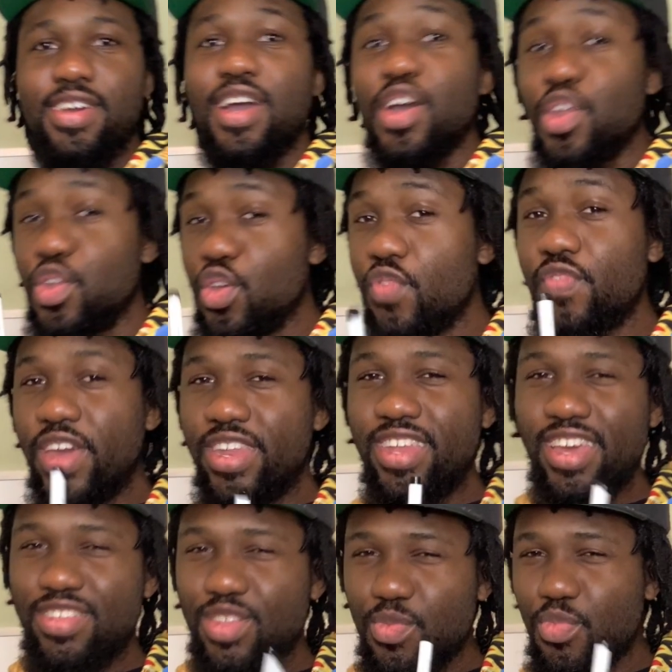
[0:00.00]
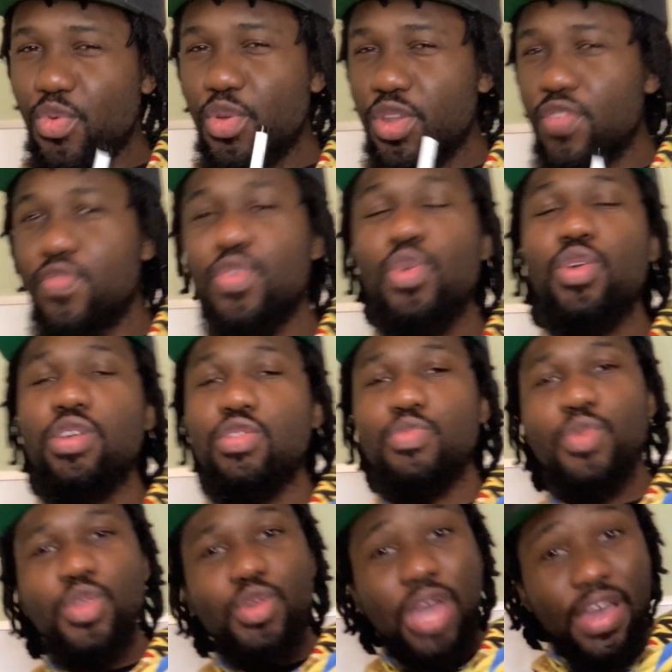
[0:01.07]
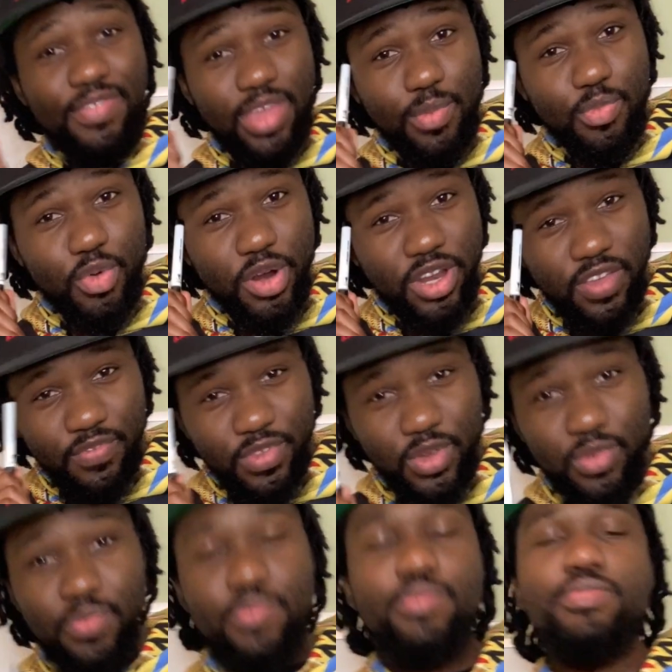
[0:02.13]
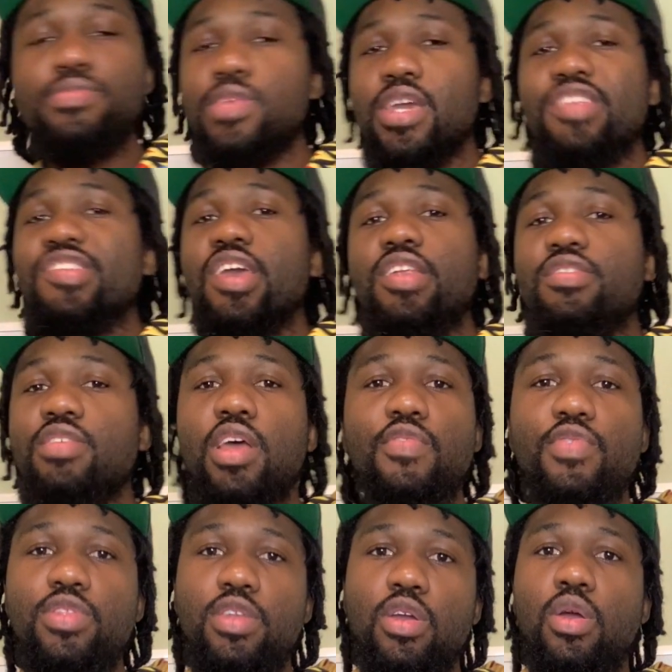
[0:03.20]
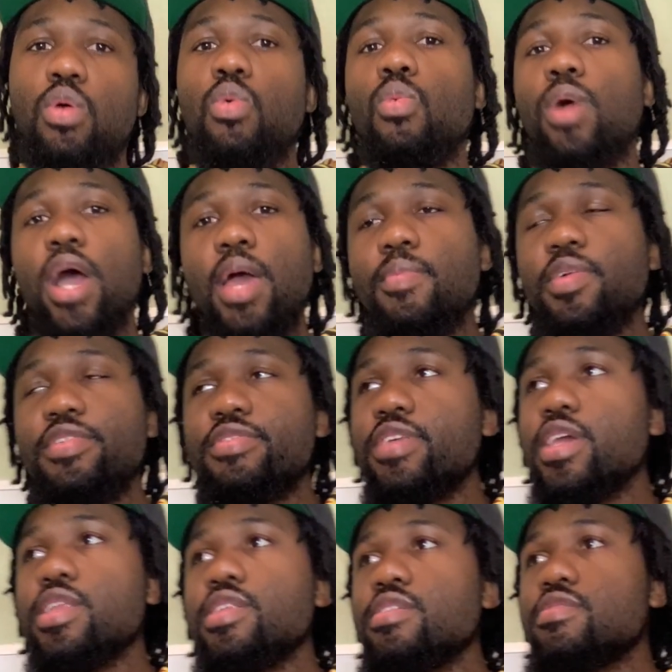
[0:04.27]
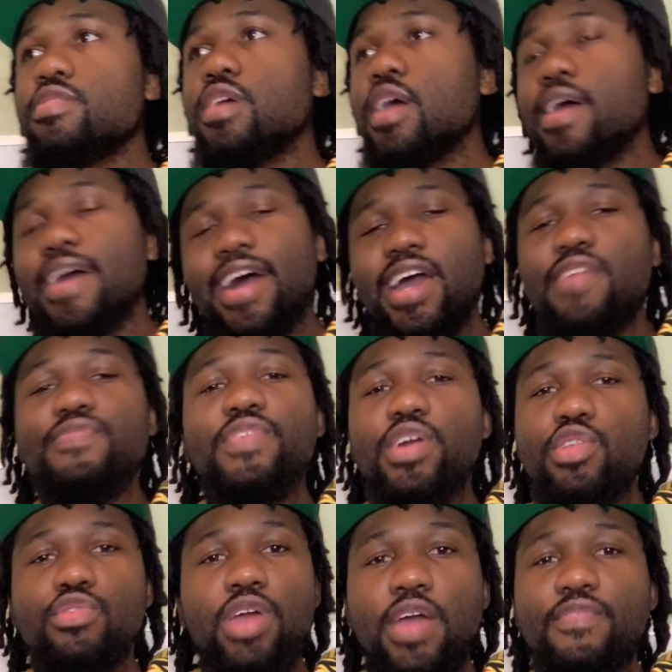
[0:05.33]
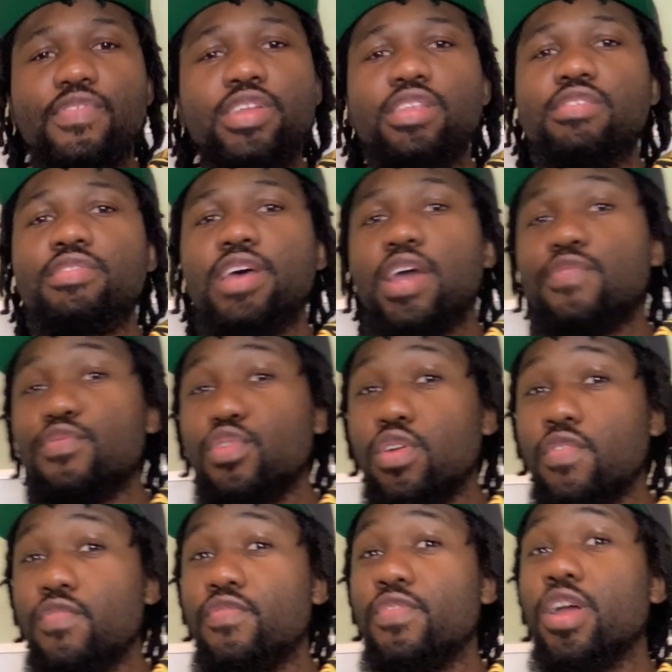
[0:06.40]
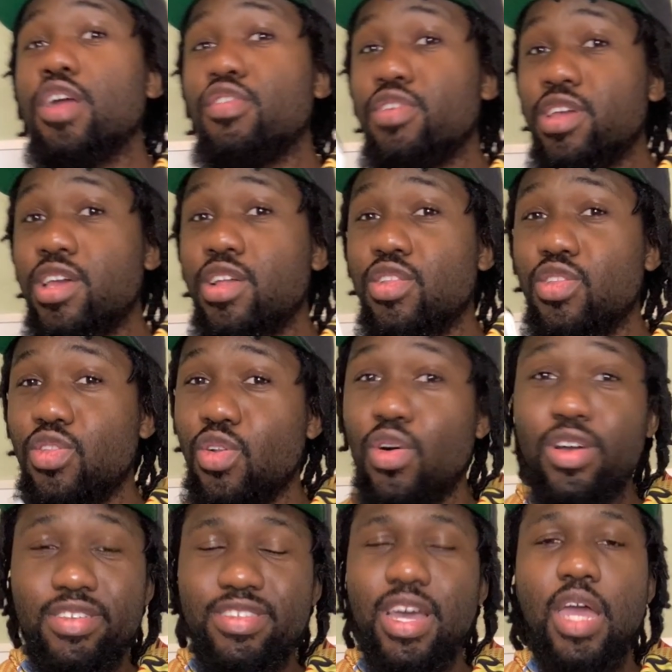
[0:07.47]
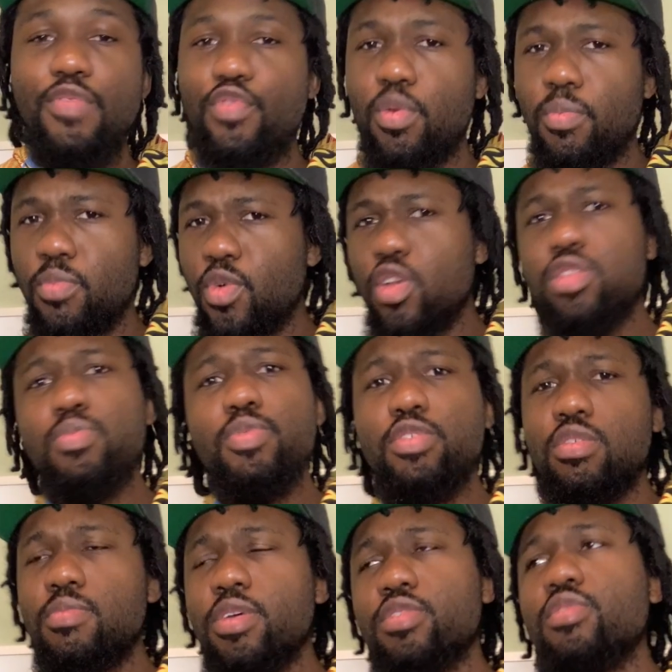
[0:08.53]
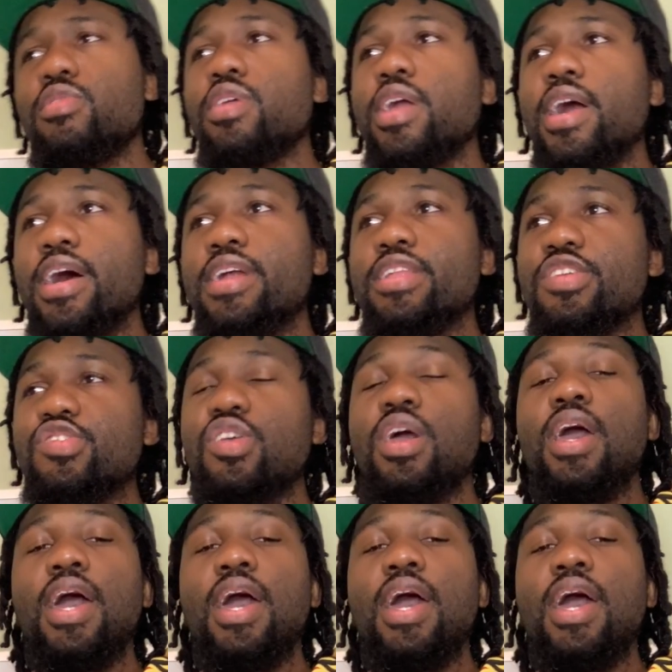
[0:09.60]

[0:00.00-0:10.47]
A new fantastic point of view, because when you have that point of view, it changes everything. Why am I saying this? I failed graphic design for a very long time, for multiple semesters in college.